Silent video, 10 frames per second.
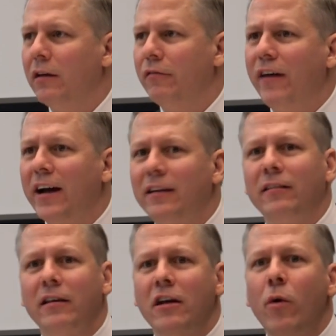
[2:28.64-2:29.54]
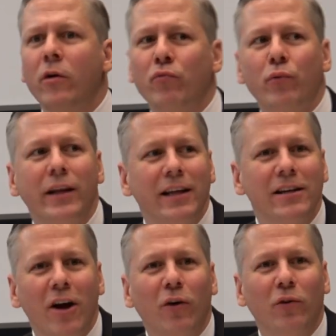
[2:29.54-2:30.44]
The fact is that no one really
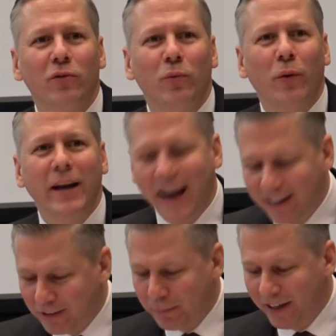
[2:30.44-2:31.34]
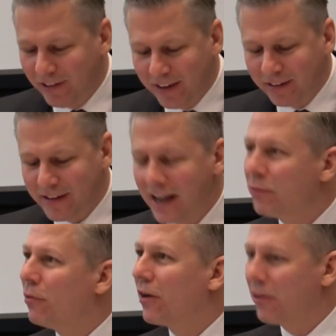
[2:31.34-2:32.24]
knows what hate speech is, and
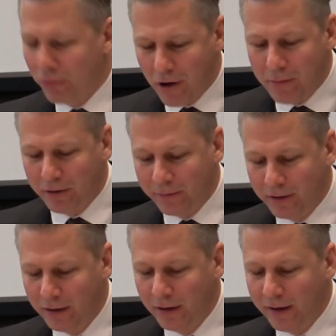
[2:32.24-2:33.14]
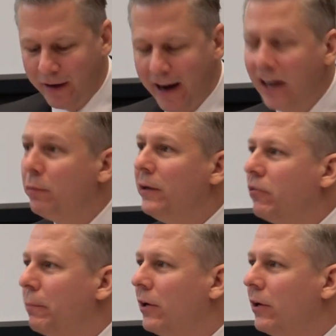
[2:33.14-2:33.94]
that's part of the problem. Hate speech